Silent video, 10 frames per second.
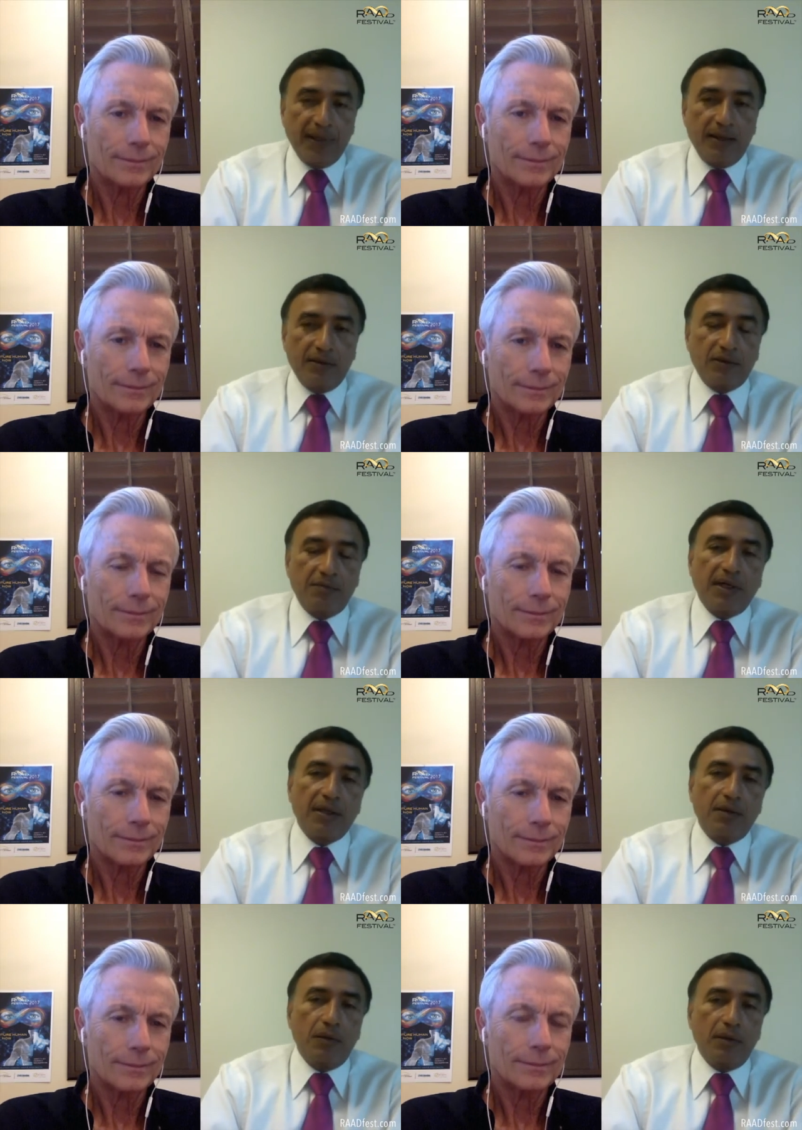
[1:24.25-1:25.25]
Speaker 1: So my
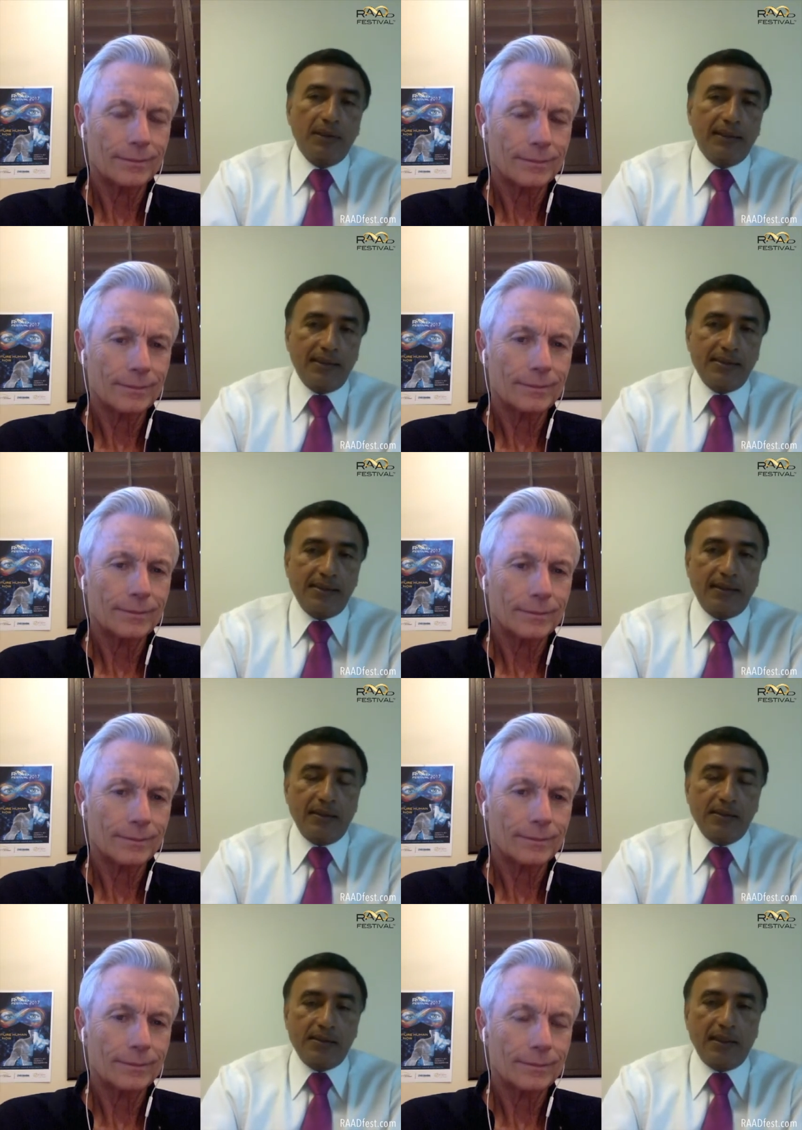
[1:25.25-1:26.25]
goal this year
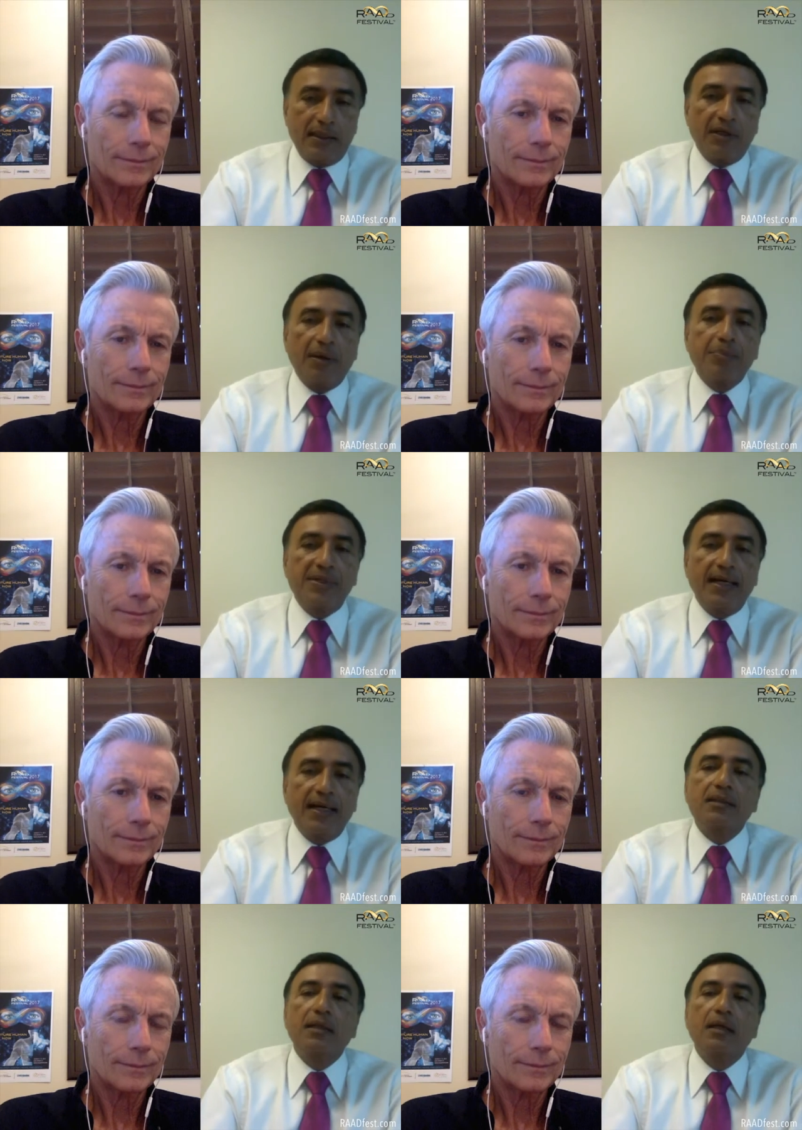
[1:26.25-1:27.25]
is to give an
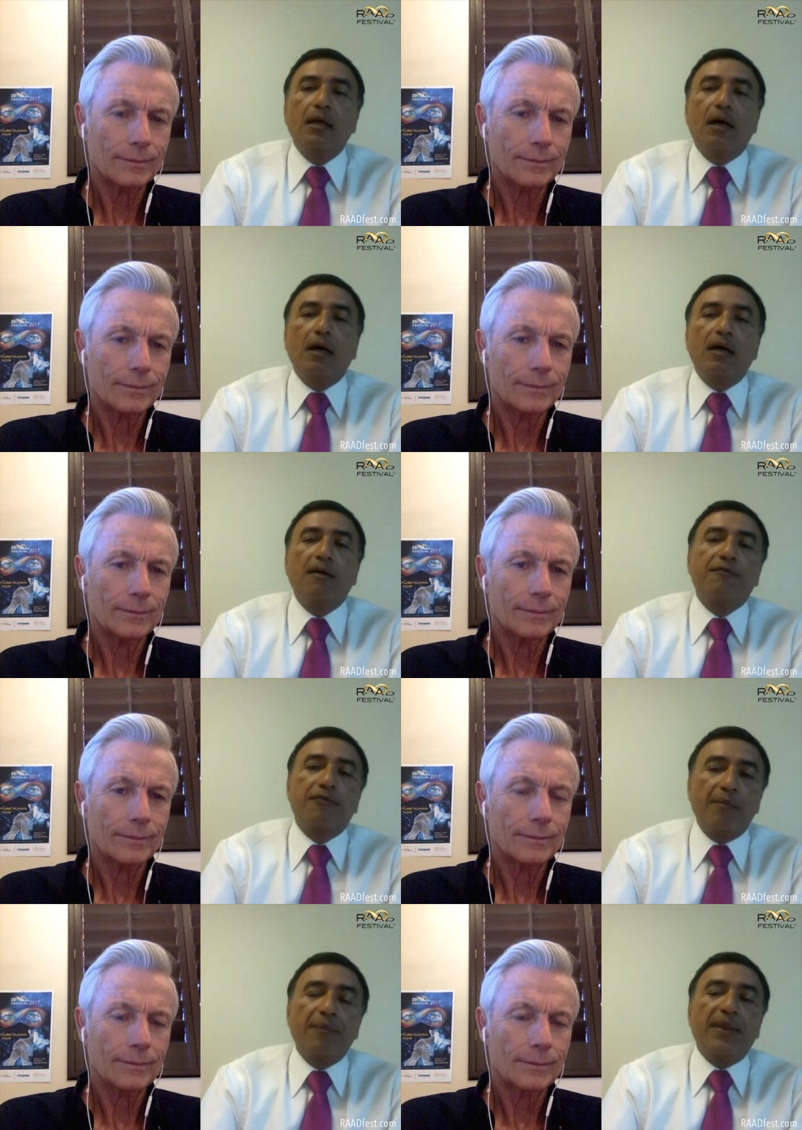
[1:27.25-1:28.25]
update uh,
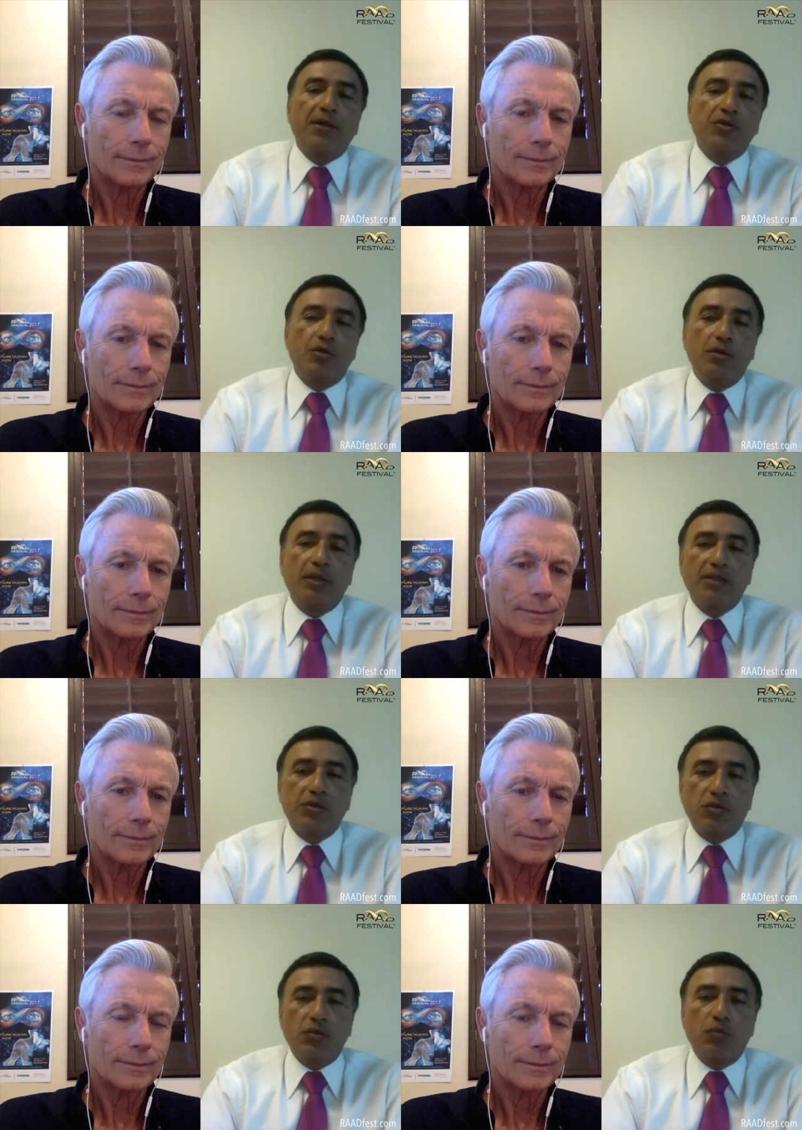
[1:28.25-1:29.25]
from that talk as
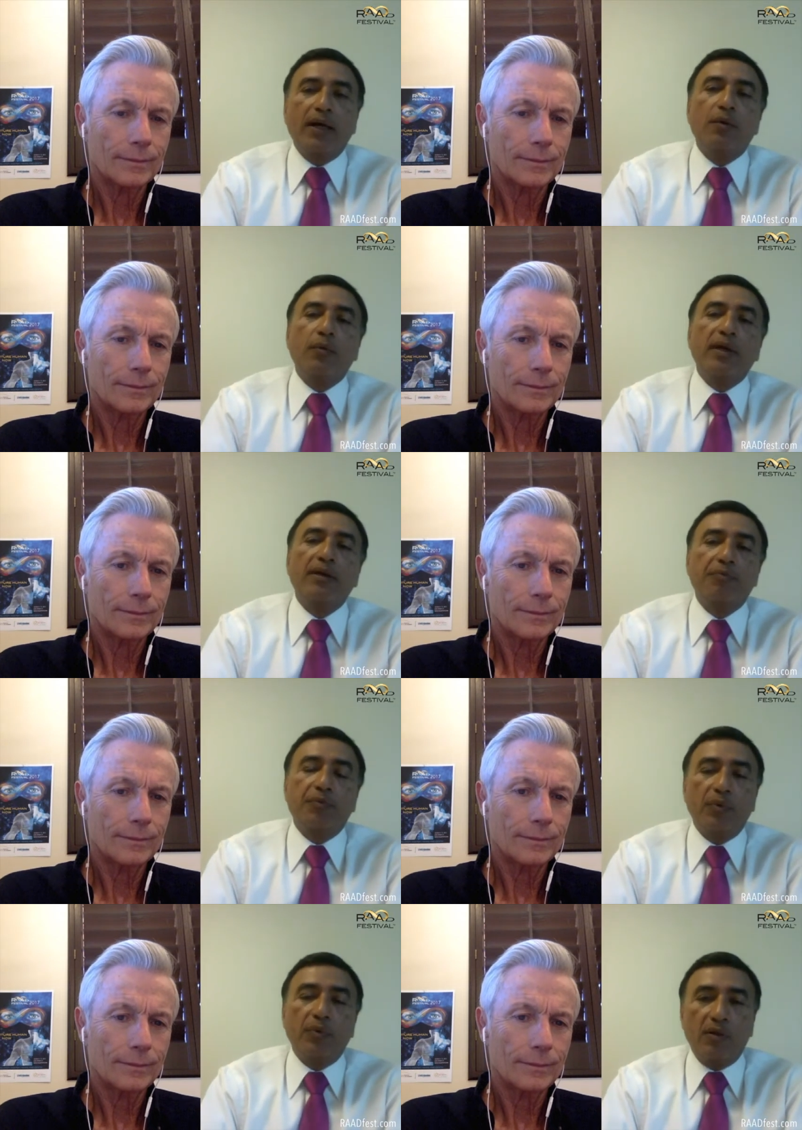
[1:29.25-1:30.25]
to where we, have,
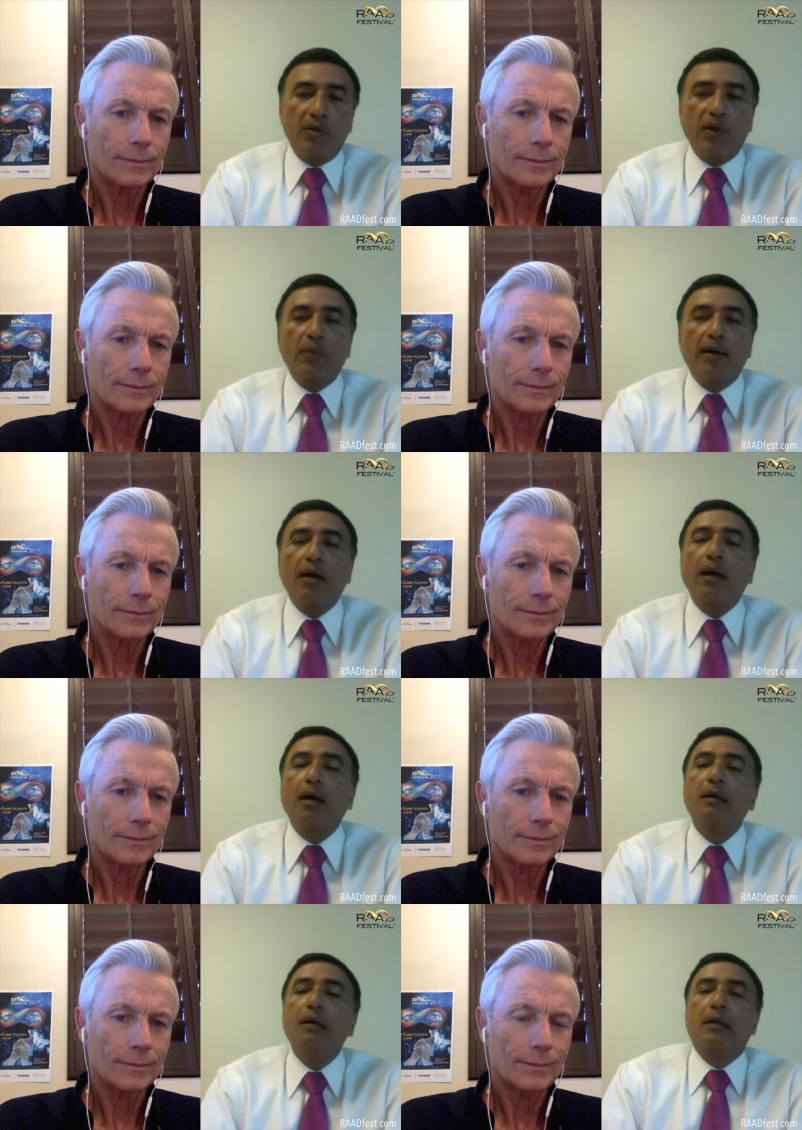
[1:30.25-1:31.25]
you know, where we are
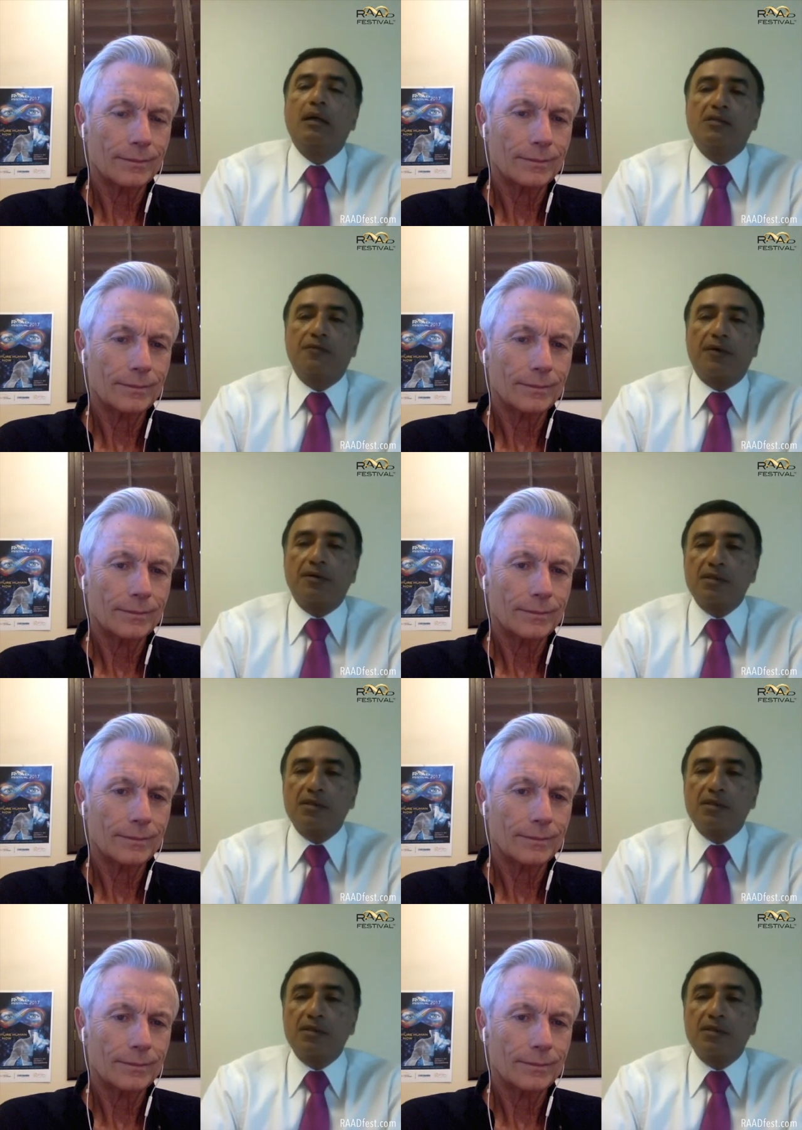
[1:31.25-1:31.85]
as far as